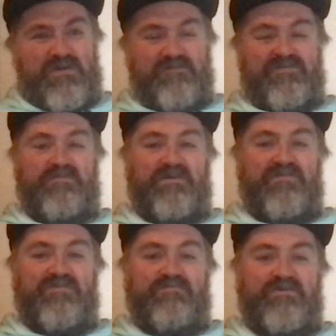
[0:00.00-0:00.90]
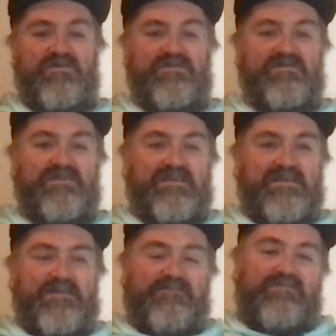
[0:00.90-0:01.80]
comfortable on the ball.
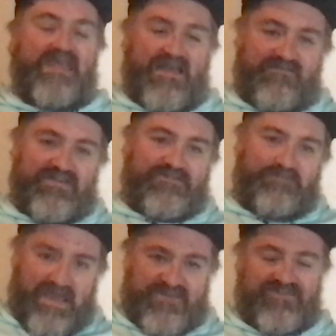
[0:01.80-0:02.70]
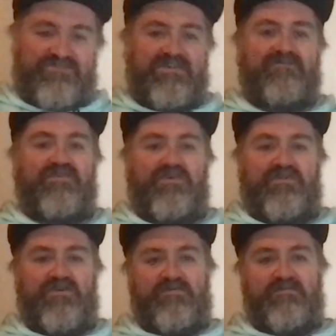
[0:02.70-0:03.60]
The average pass streak for
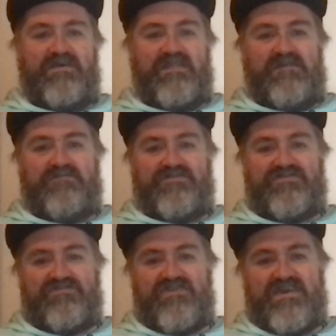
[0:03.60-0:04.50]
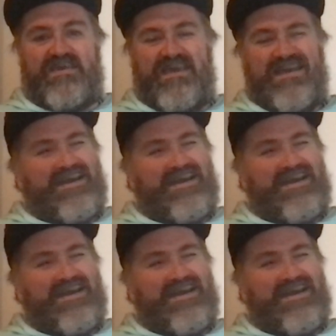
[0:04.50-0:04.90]
Union Berlin was 3,